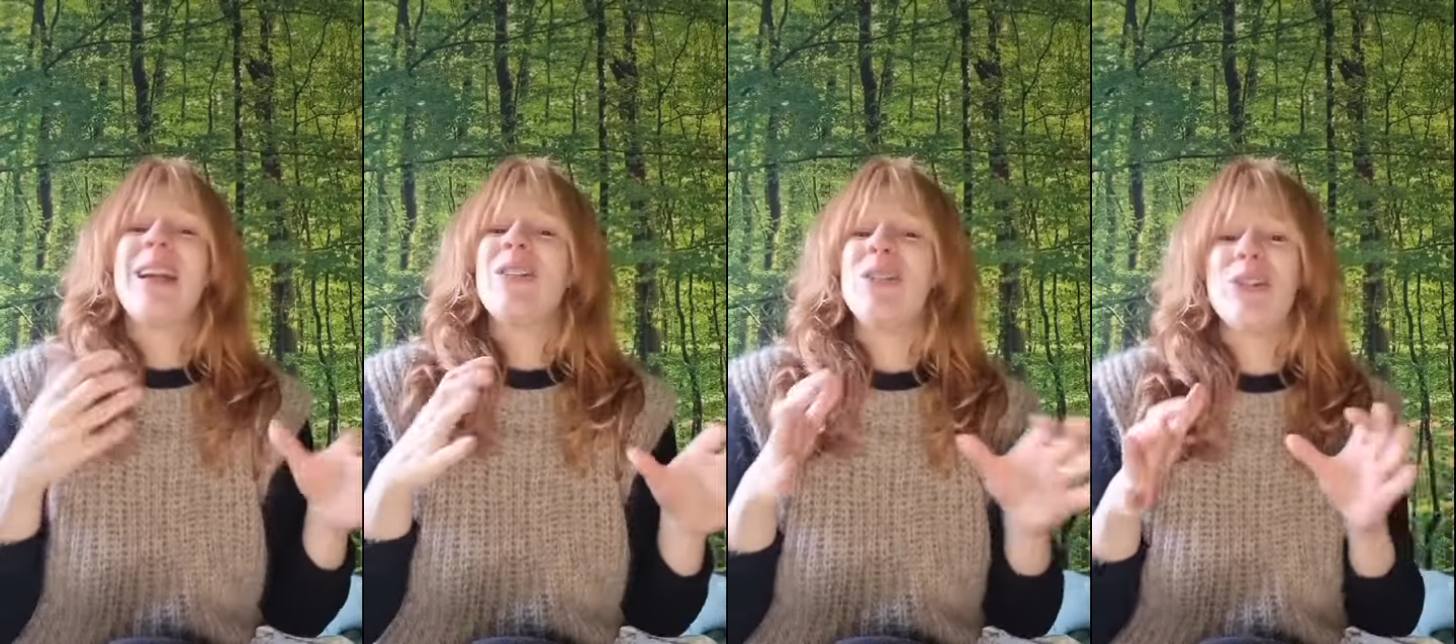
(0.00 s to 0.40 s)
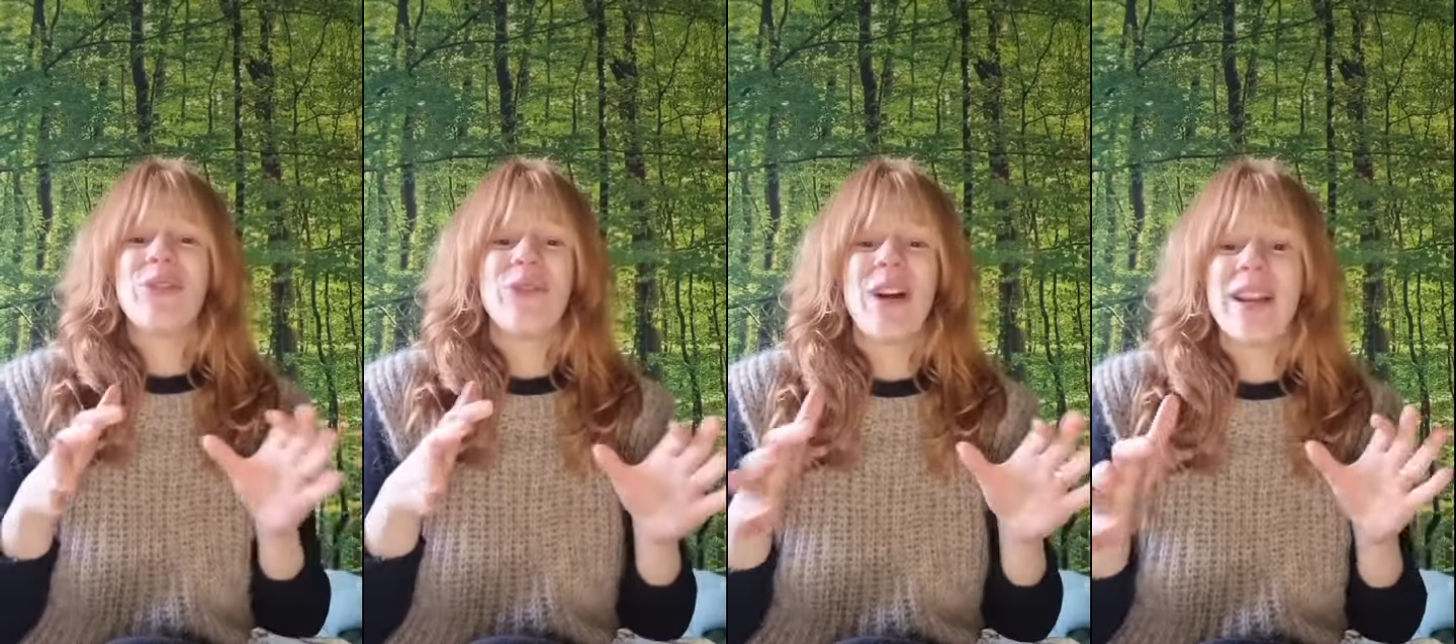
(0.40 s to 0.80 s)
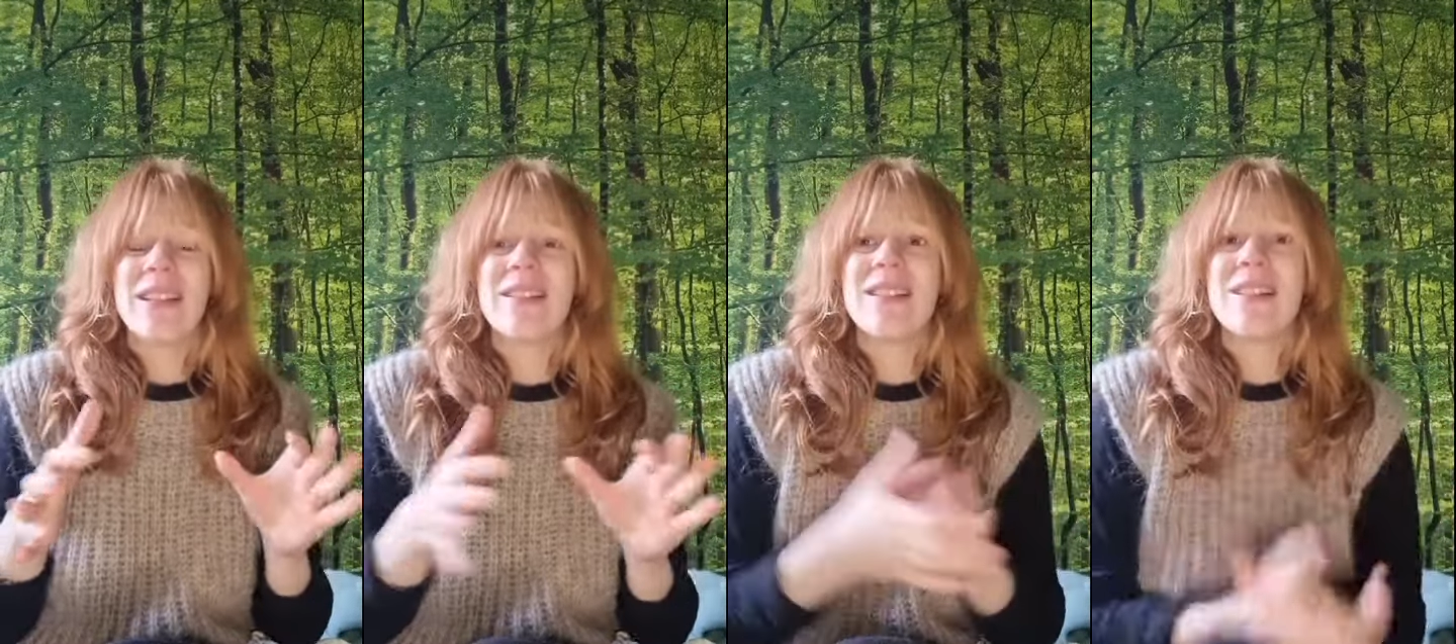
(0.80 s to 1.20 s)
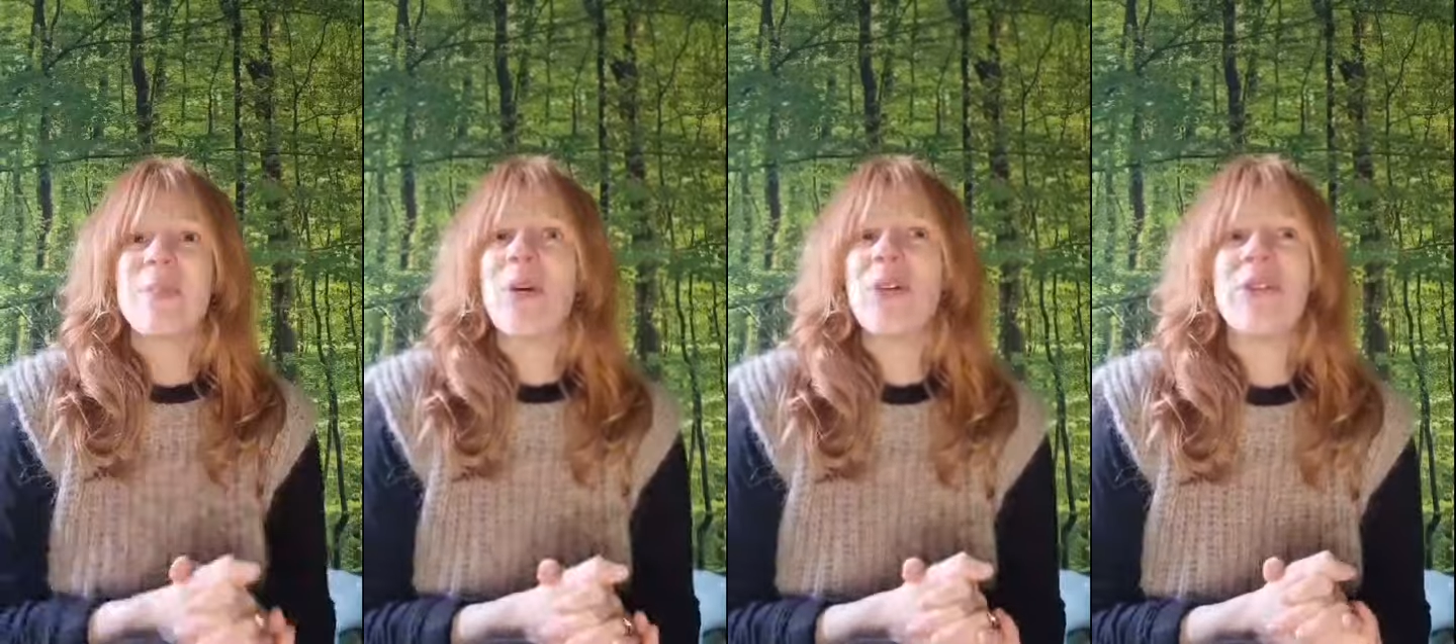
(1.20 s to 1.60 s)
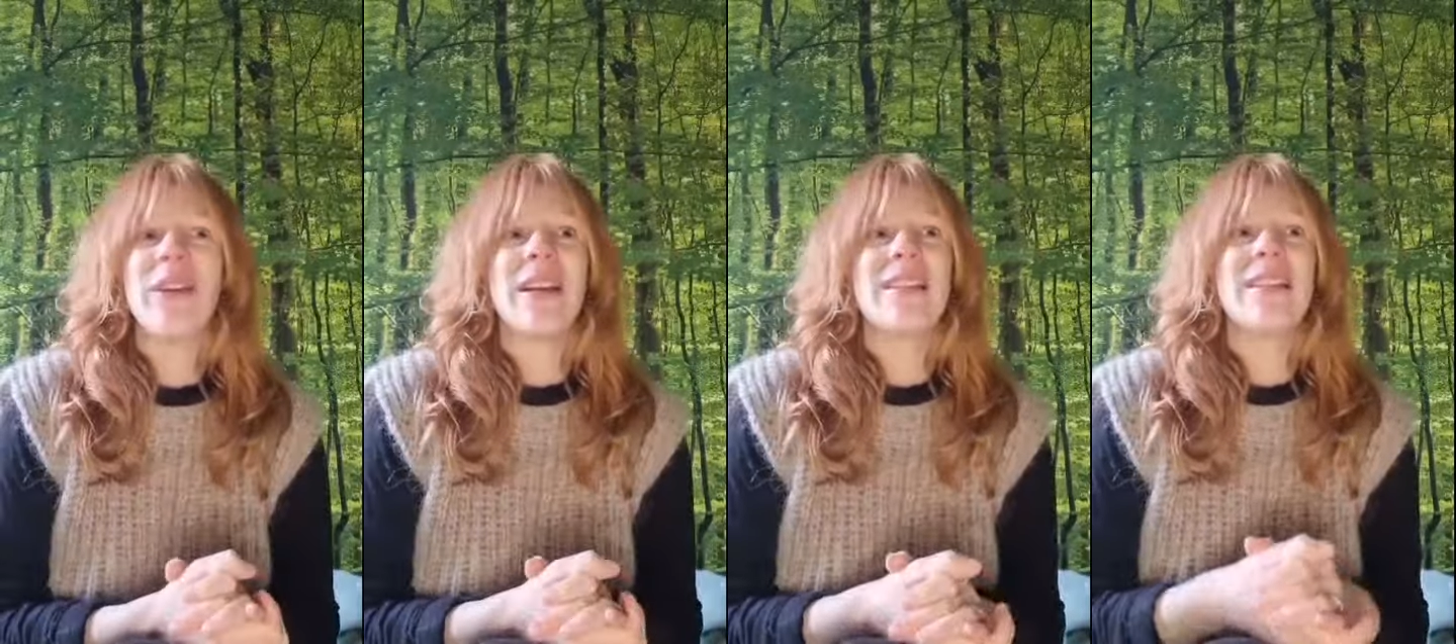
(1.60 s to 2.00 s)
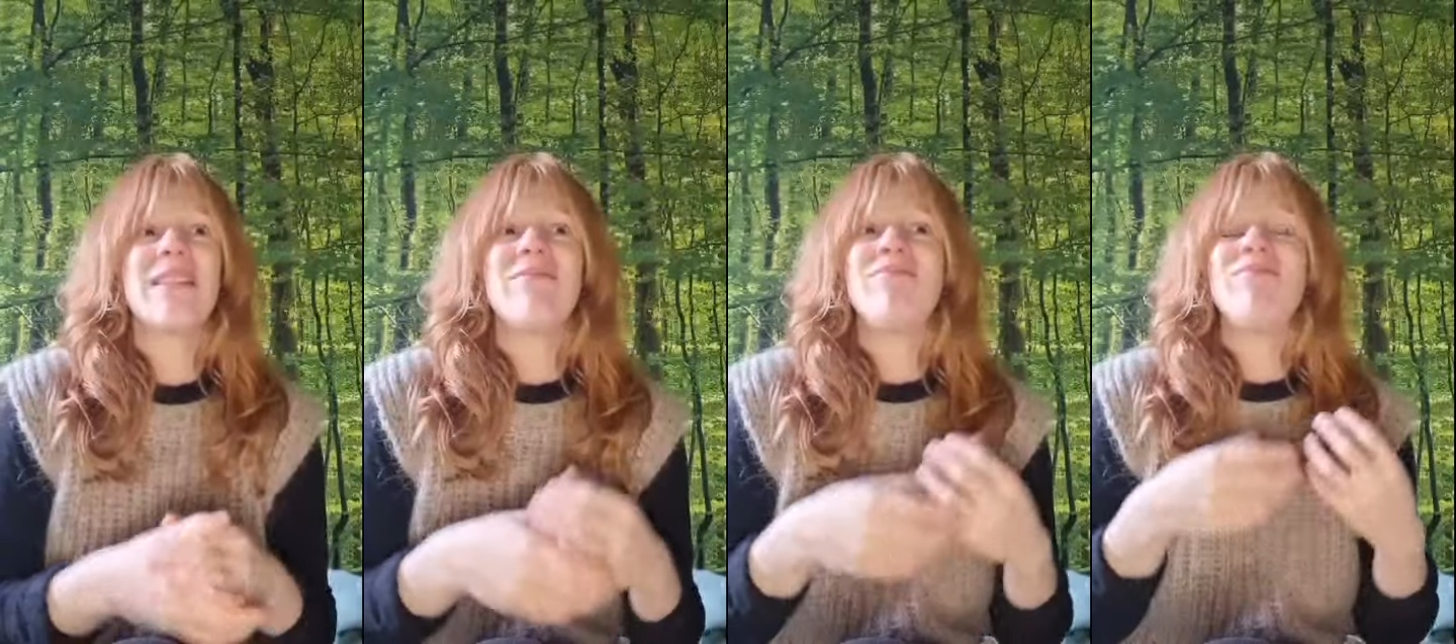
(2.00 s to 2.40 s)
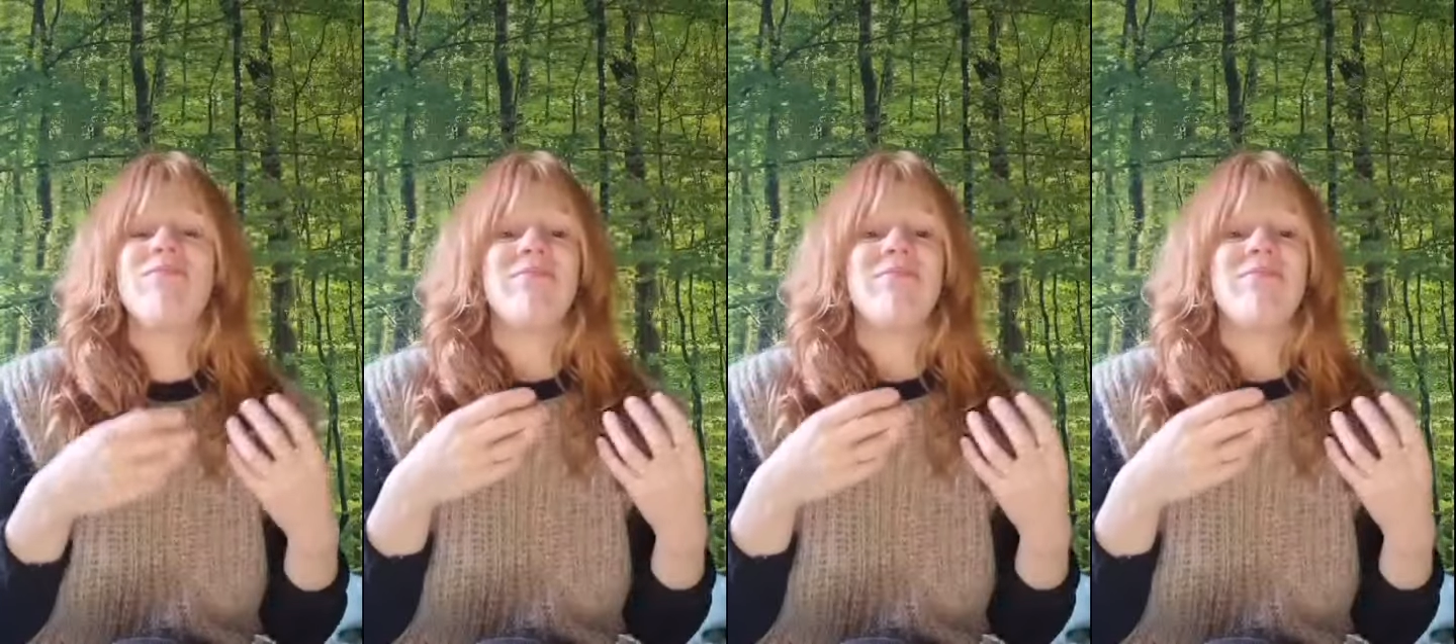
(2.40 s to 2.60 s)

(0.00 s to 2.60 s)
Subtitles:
but I couldn't find the perfect